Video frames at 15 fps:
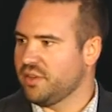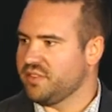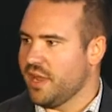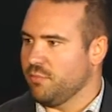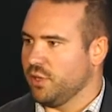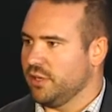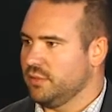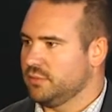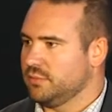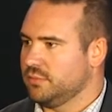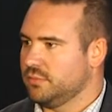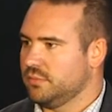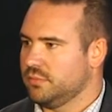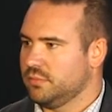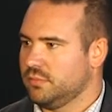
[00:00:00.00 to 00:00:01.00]
on time, Blair?
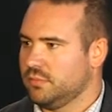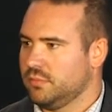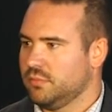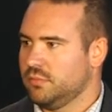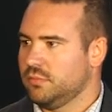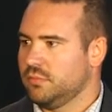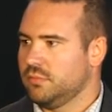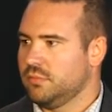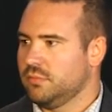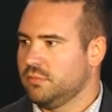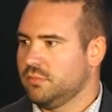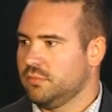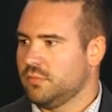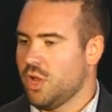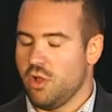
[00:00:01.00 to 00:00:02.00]

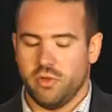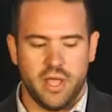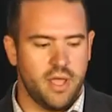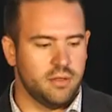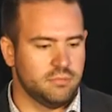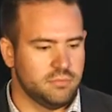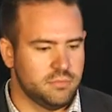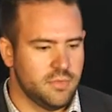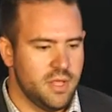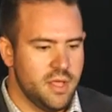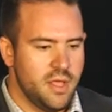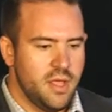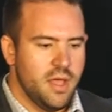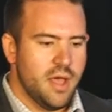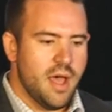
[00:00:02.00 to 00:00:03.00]
Okay.
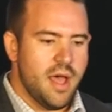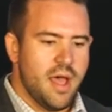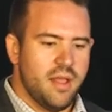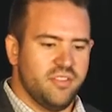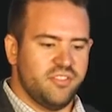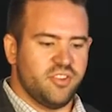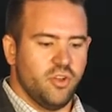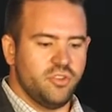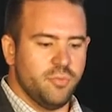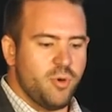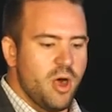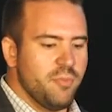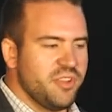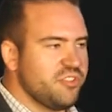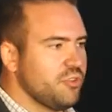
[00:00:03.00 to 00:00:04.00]
So
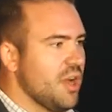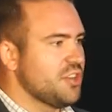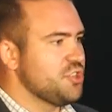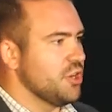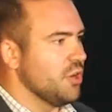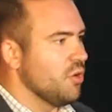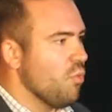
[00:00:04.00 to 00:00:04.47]
department structure.